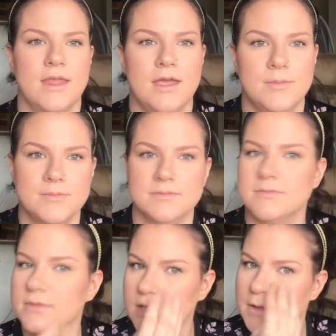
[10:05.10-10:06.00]
I'm
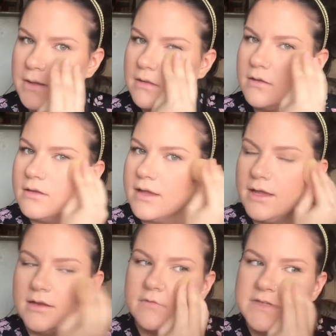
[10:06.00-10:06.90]

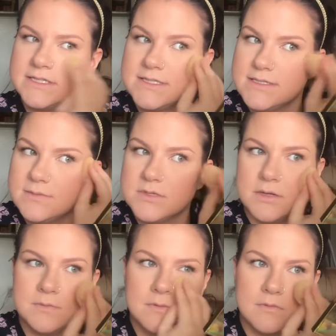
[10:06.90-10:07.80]
kind of ditzy
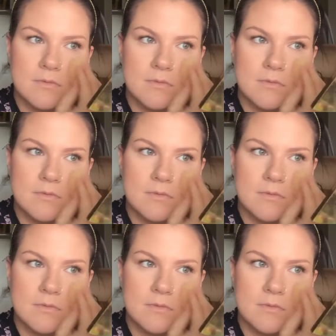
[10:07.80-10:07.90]
sometimes.